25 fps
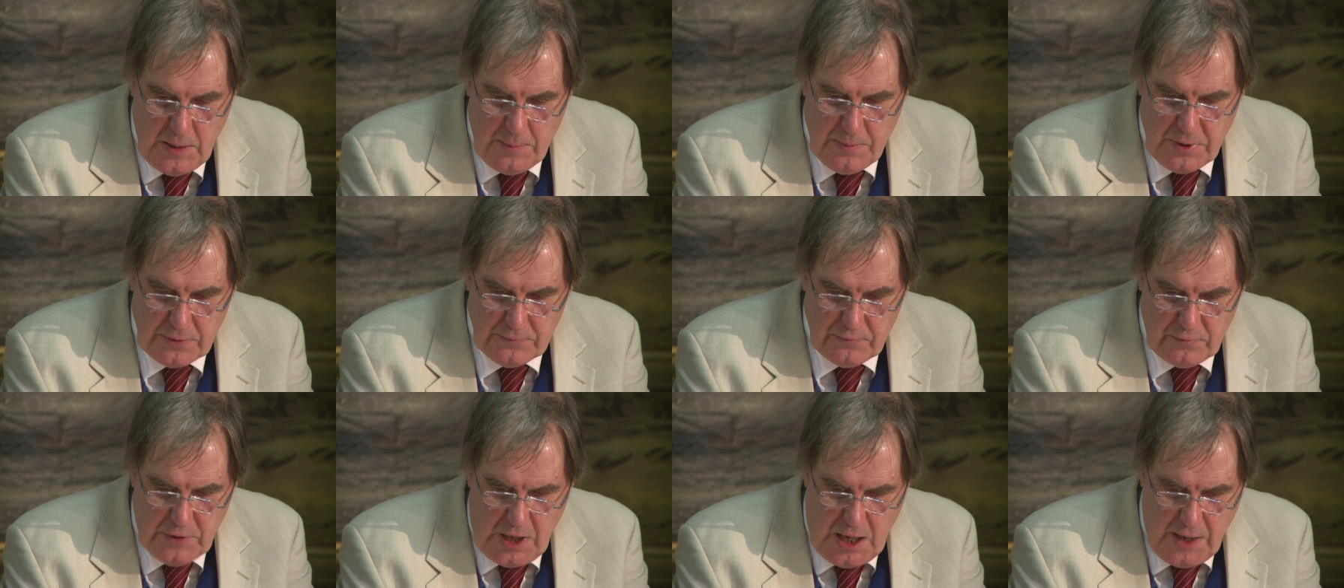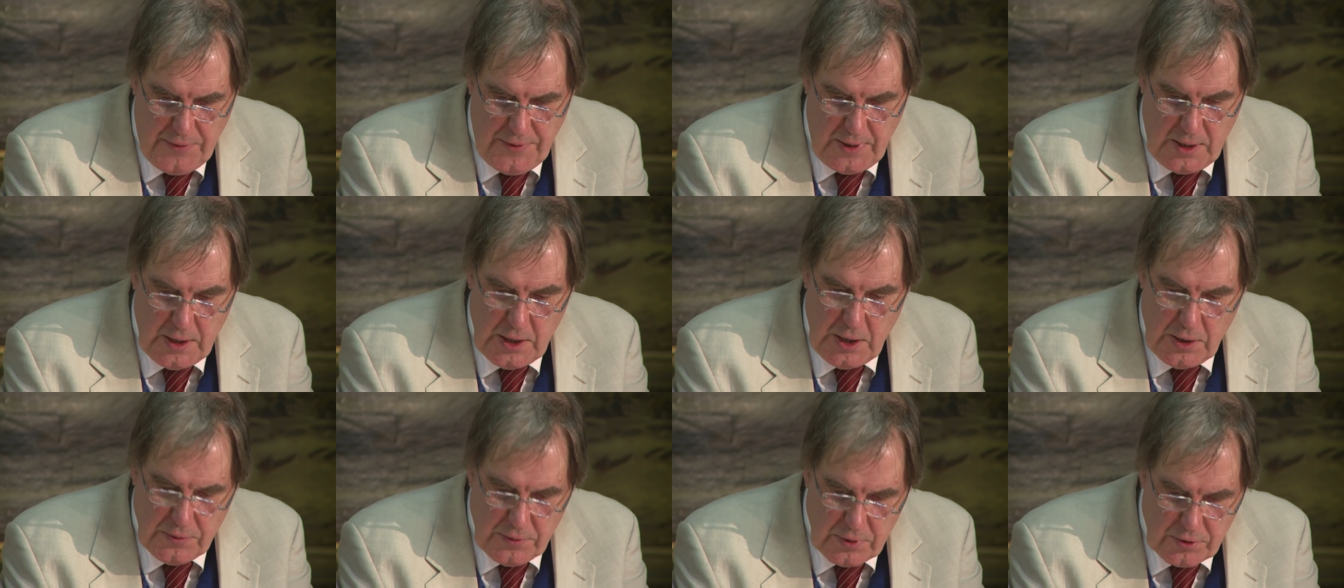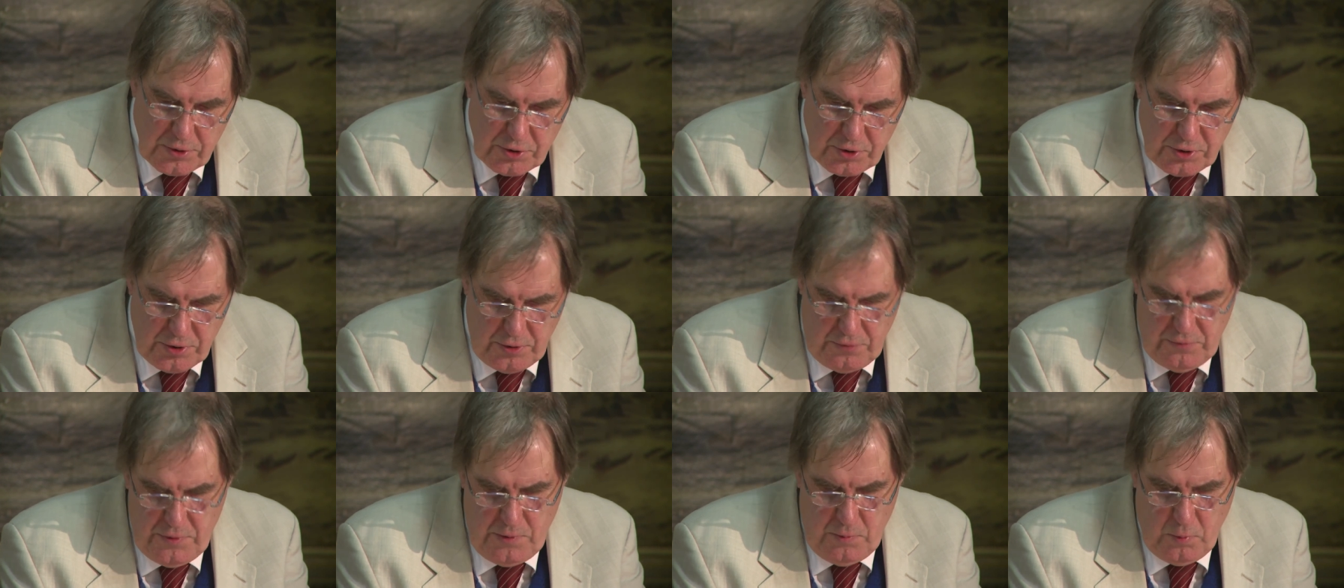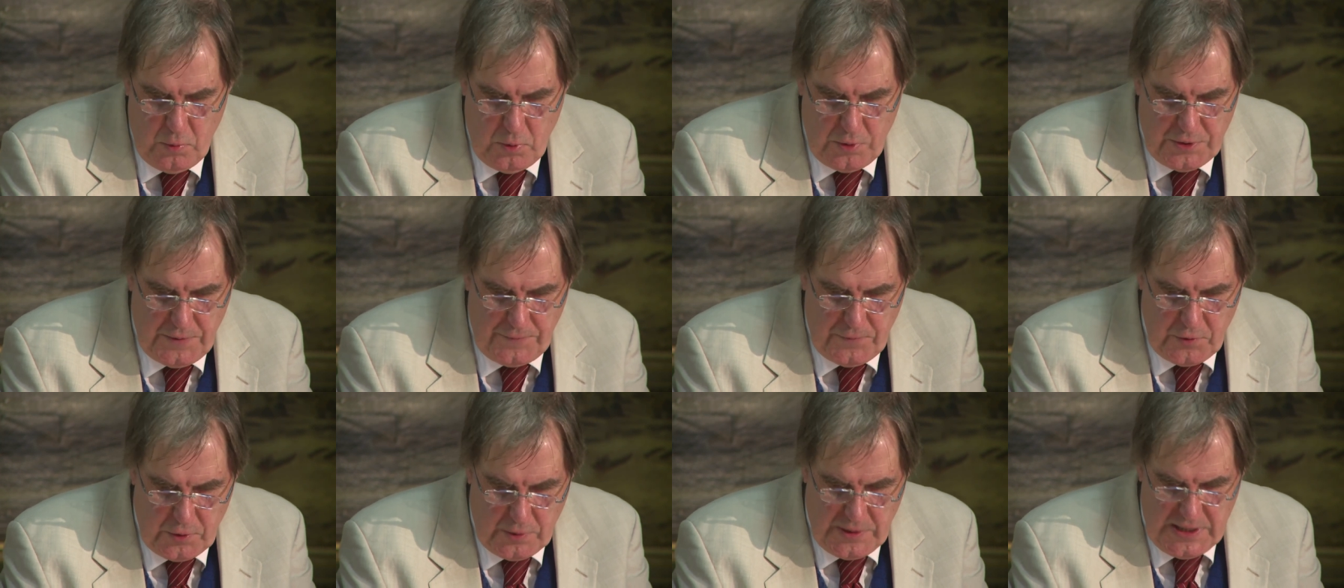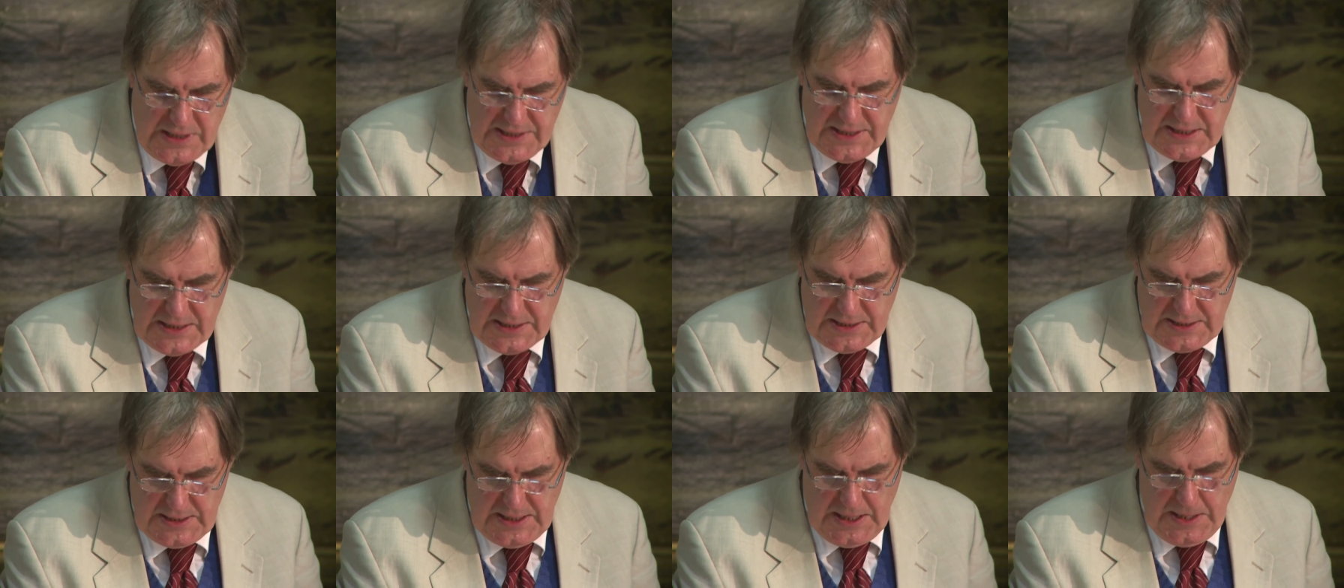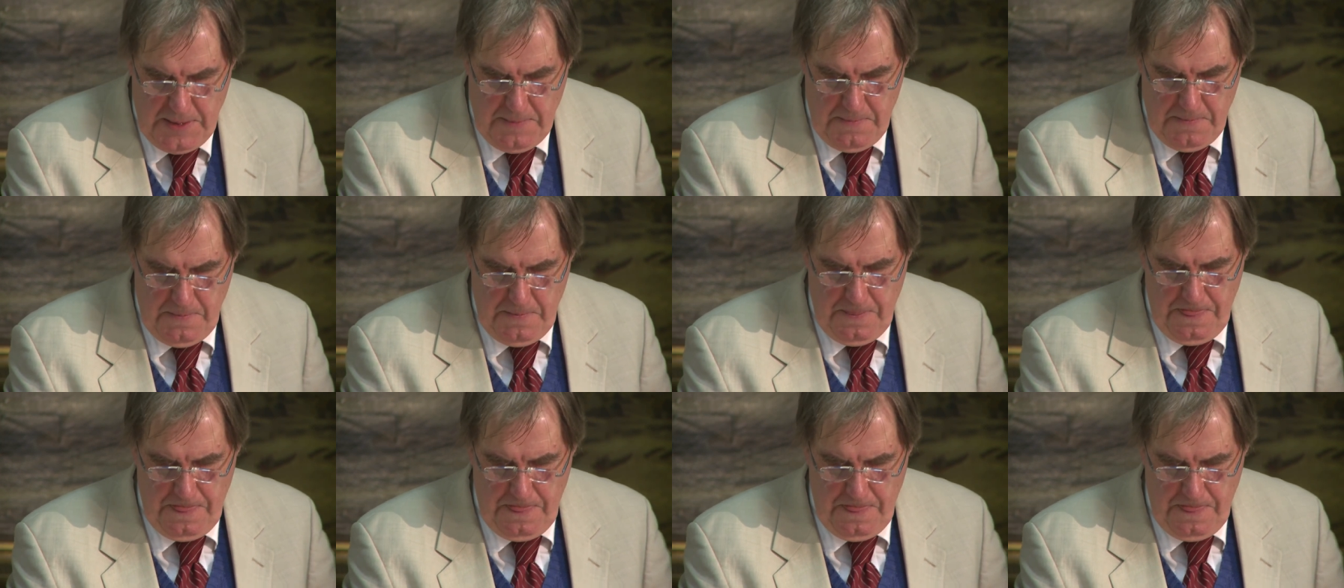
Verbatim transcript: but rather the true reward of your idiocy.